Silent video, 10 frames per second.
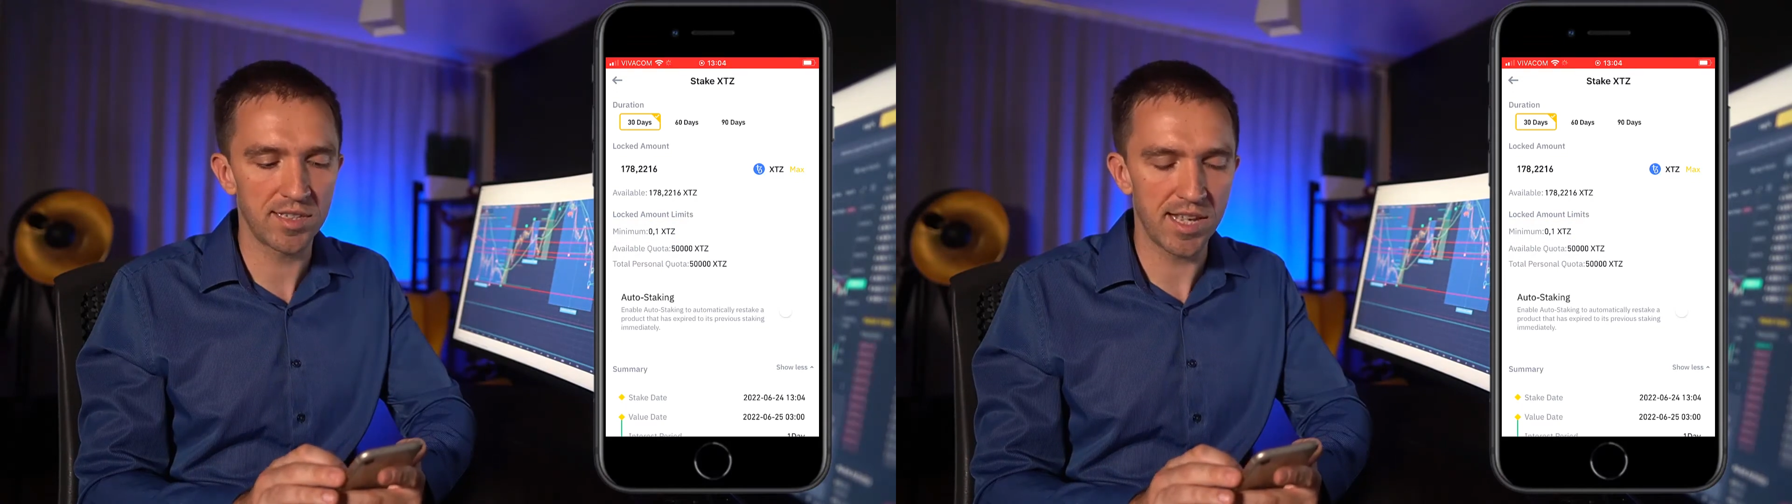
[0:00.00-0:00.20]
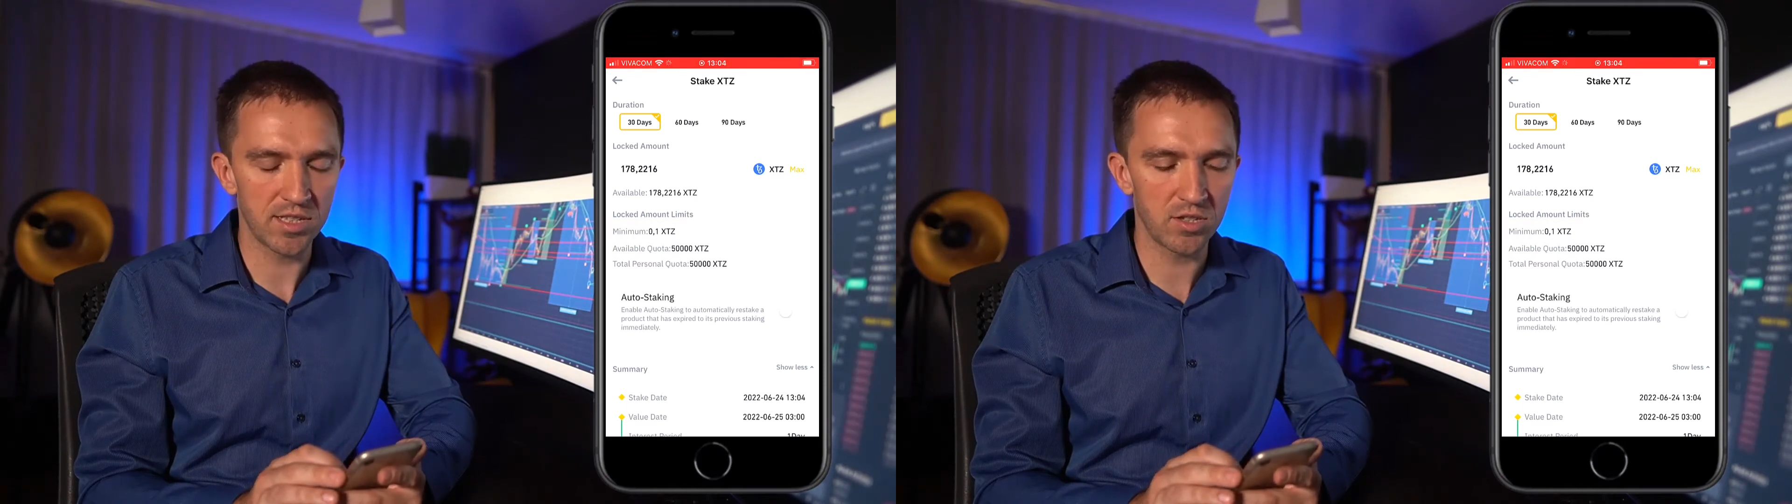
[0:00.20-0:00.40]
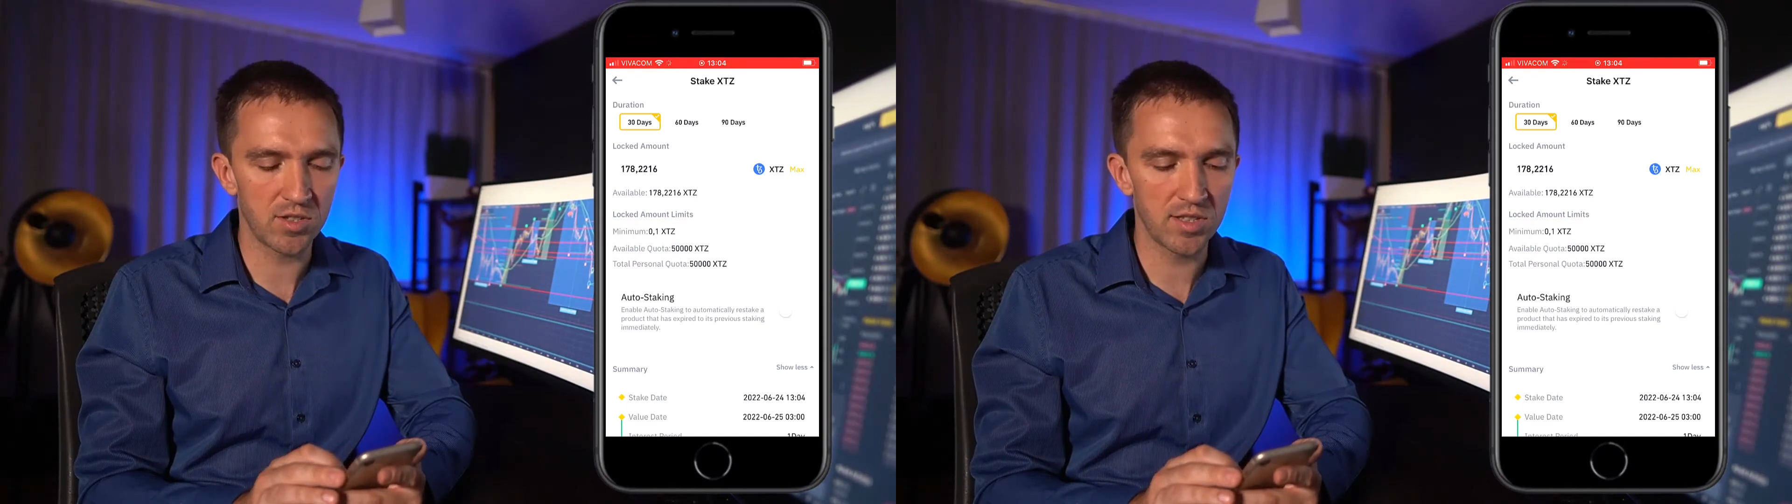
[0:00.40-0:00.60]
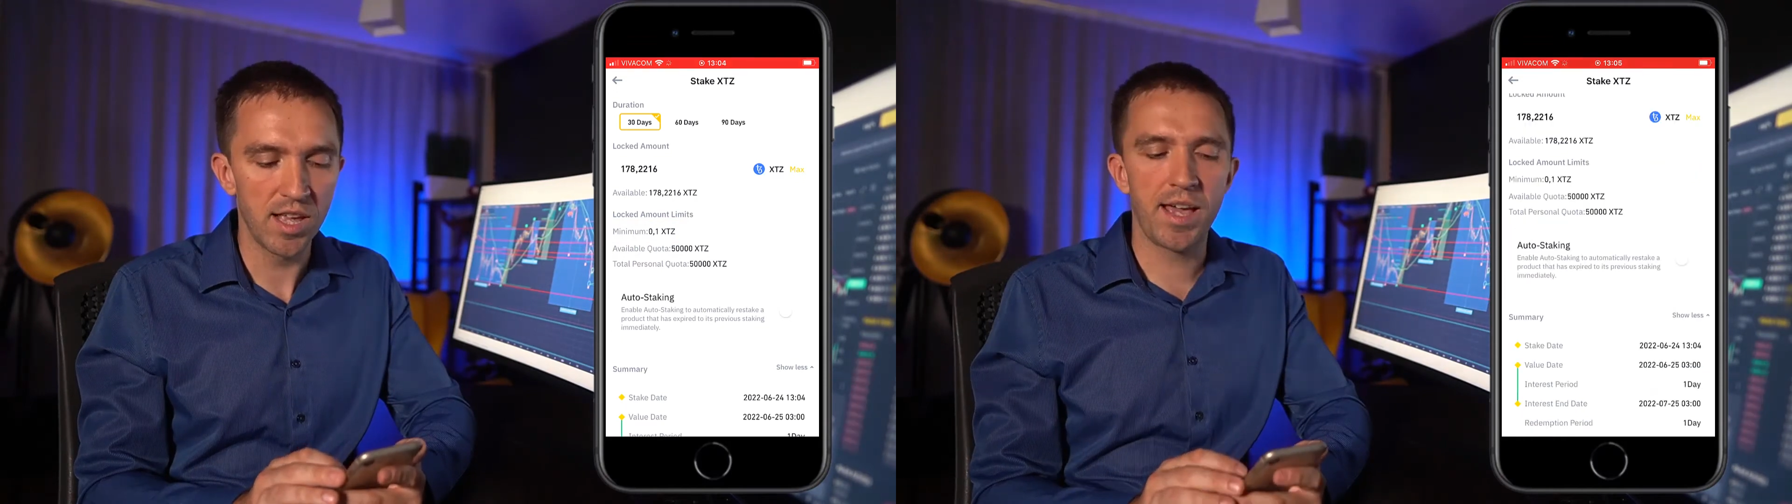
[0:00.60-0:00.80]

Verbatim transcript: Tezos.